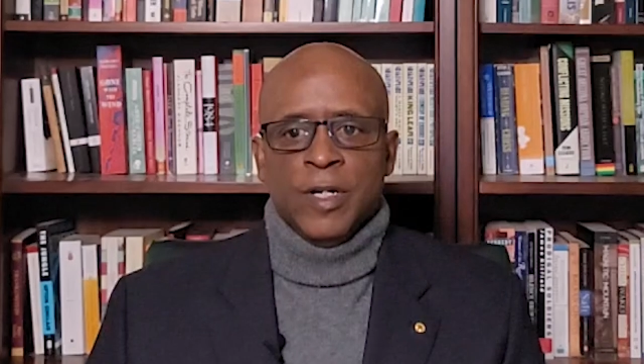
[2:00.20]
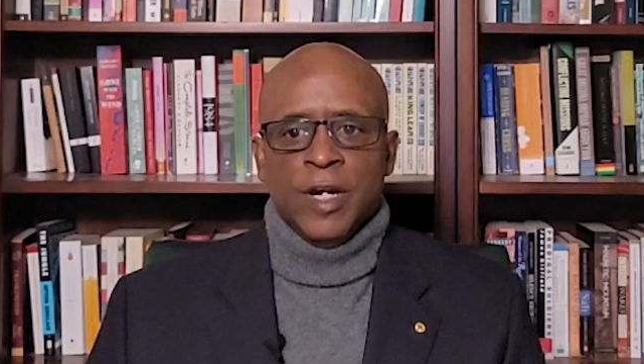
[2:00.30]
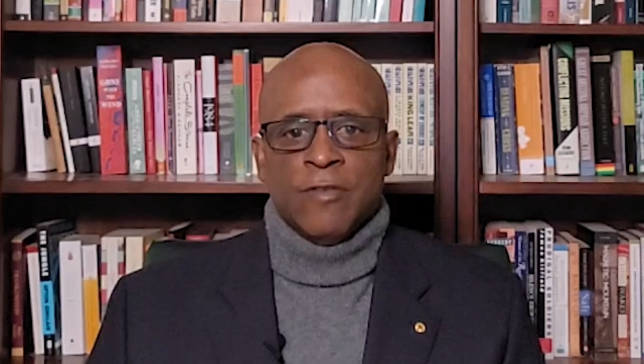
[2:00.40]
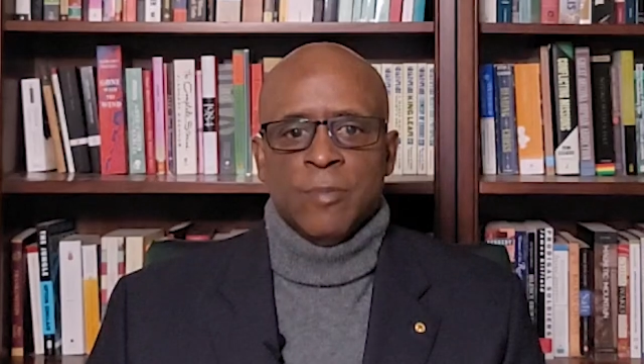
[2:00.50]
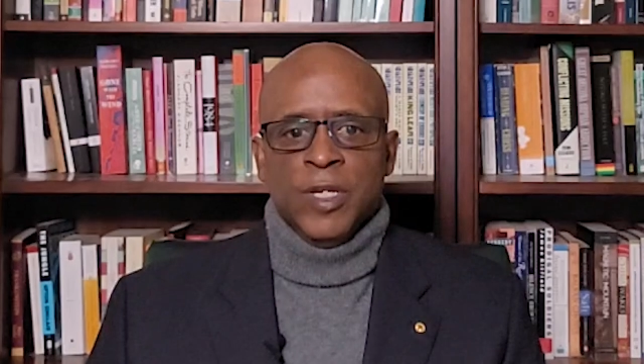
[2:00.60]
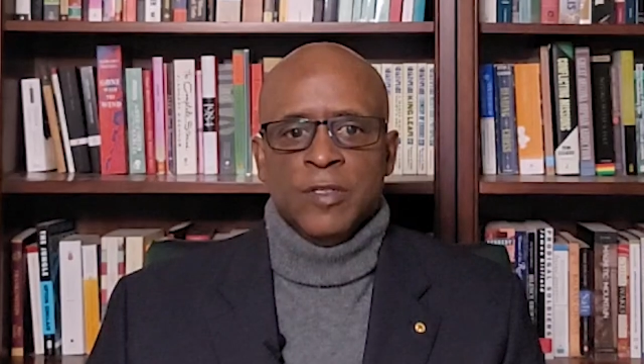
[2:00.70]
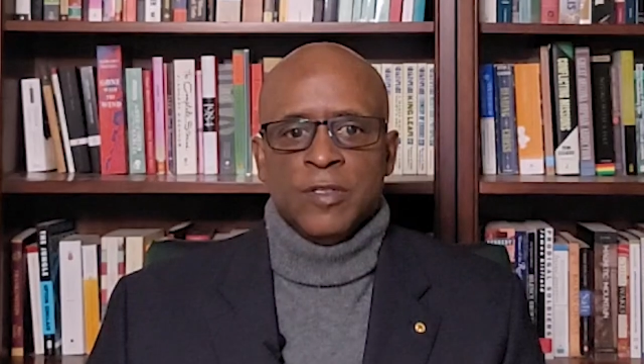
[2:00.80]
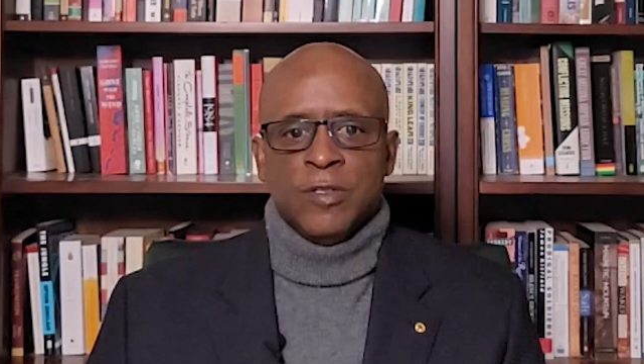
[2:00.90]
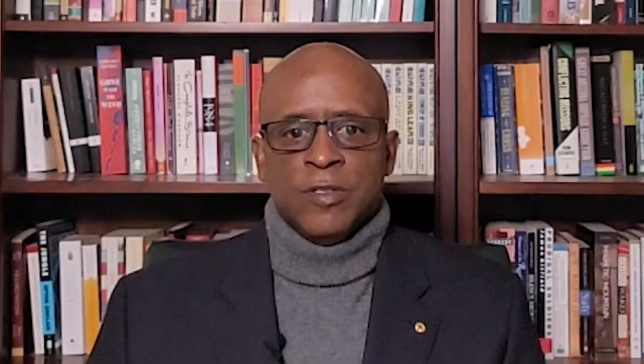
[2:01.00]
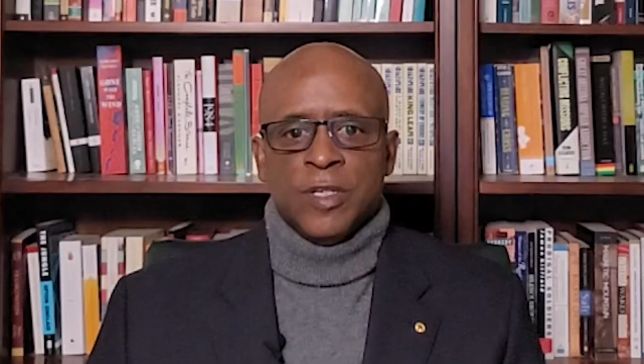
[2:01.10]
governments
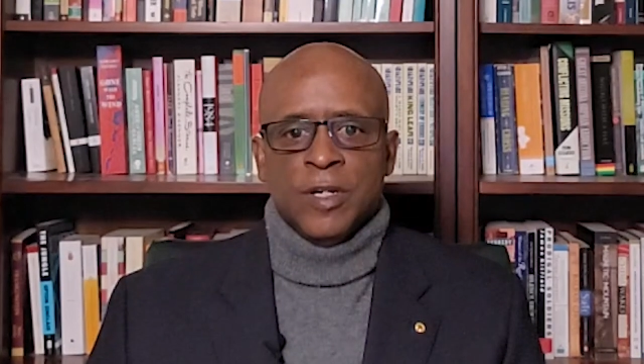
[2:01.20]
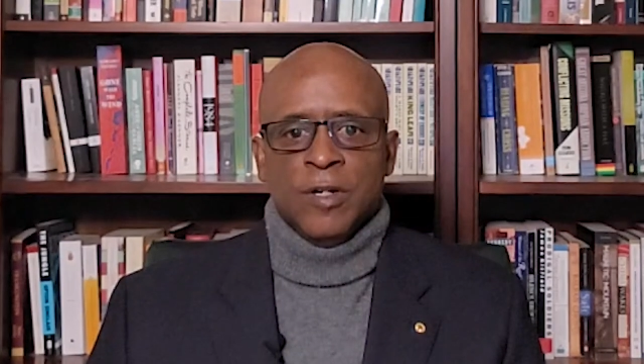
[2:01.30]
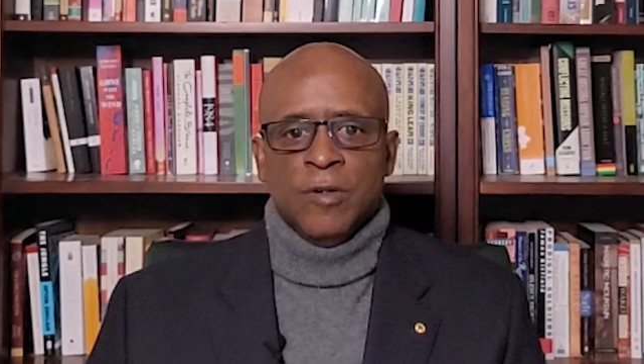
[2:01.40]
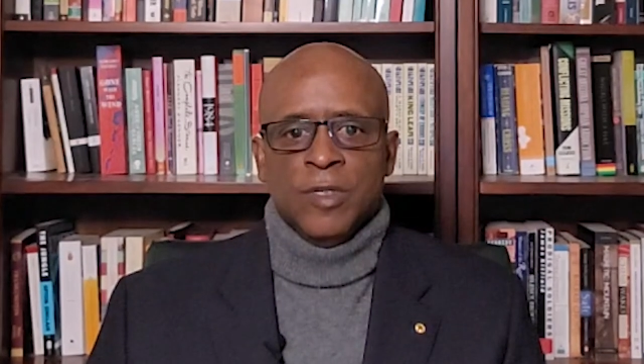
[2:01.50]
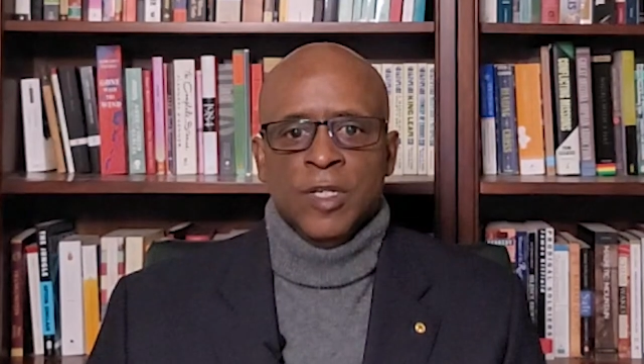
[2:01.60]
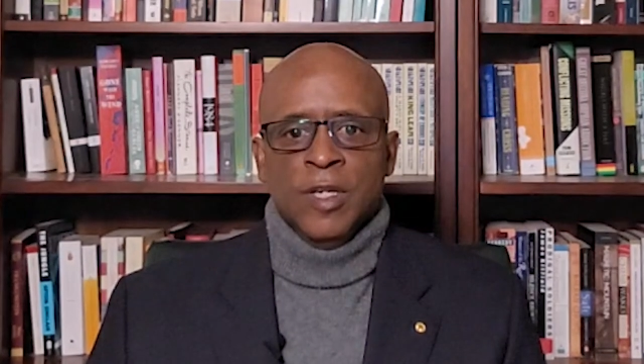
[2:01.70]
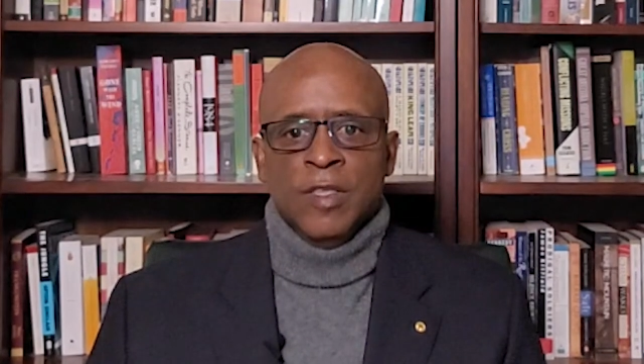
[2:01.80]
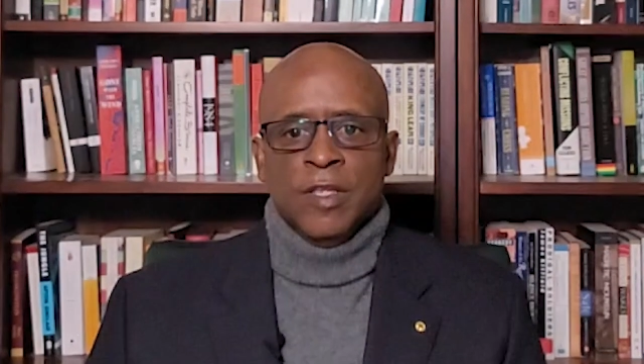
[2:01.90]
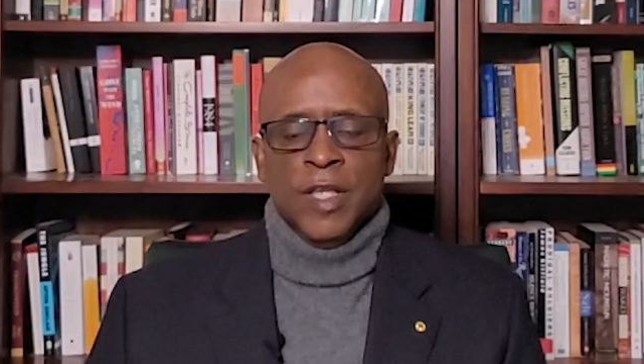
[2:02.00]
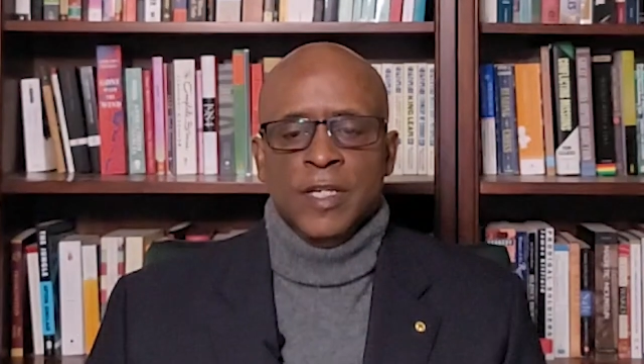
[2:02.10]
to sell
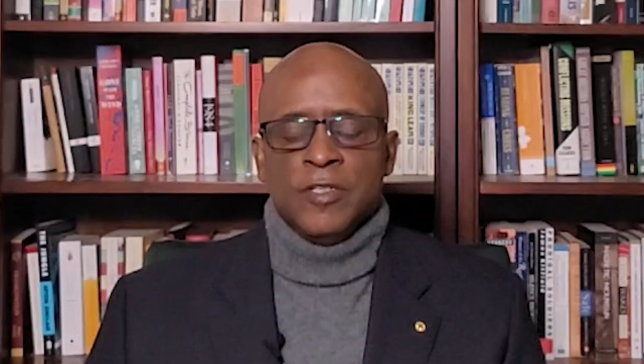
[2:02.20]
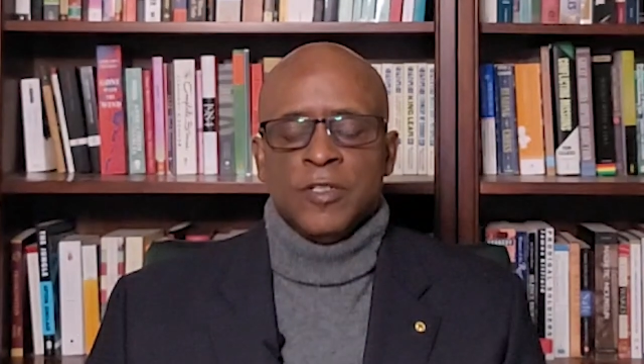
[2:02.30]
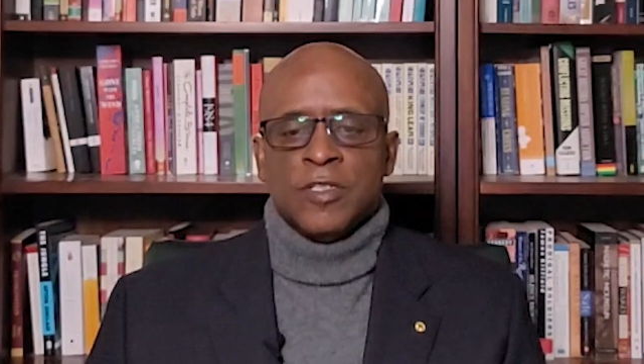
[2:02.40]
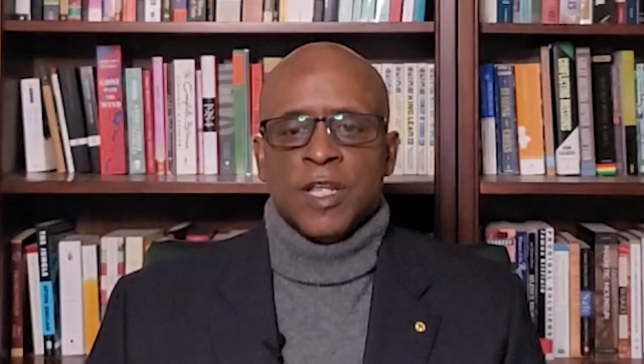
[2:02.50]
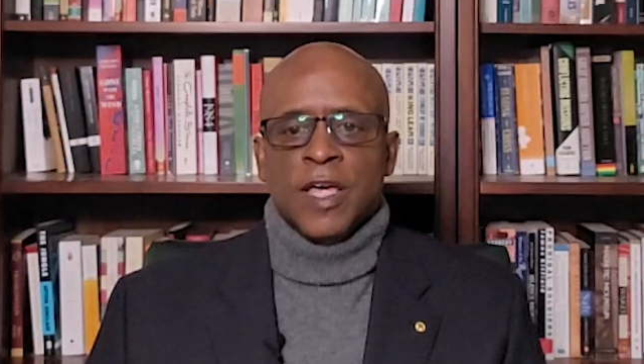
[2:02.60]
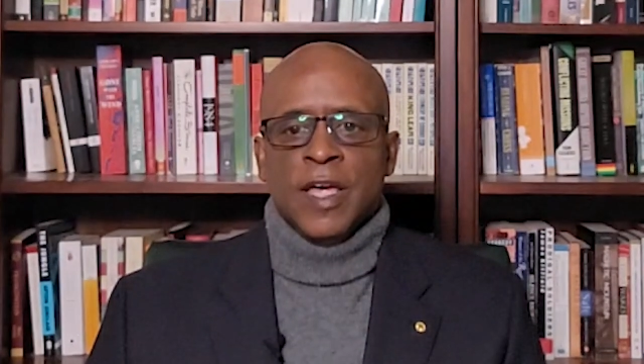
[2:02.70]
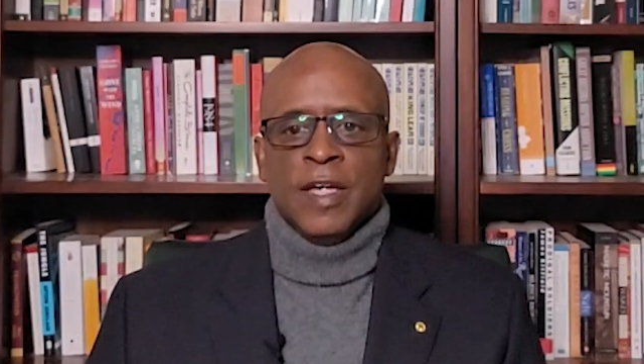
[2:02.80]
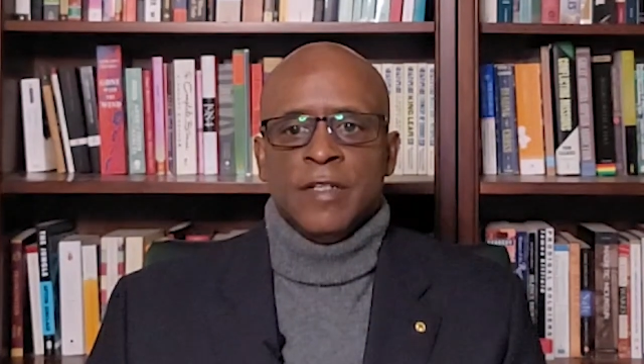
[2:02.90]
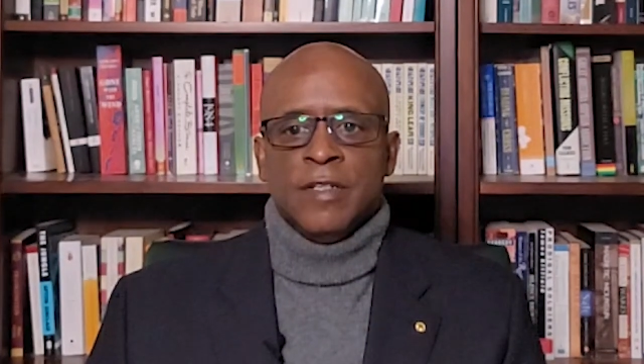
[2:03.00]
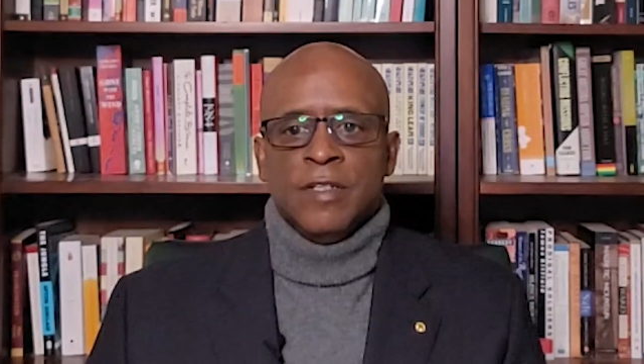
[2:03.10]
the nation's
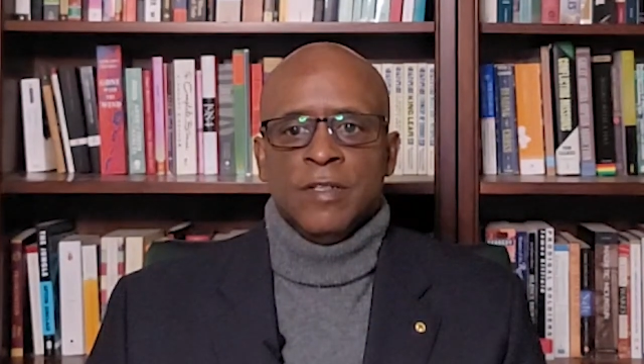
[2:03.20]
land.